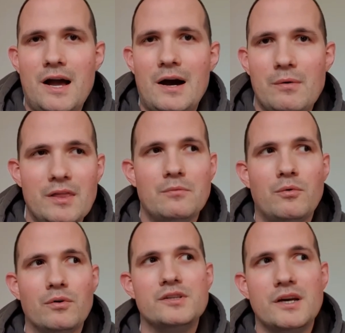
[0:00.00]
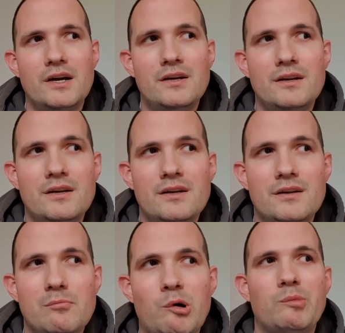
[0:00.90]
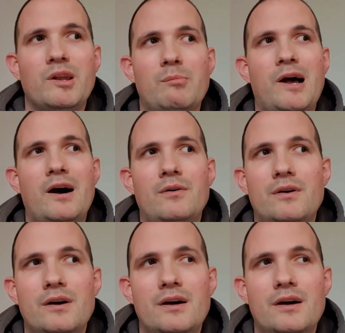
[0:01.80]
out in the water bobbing about.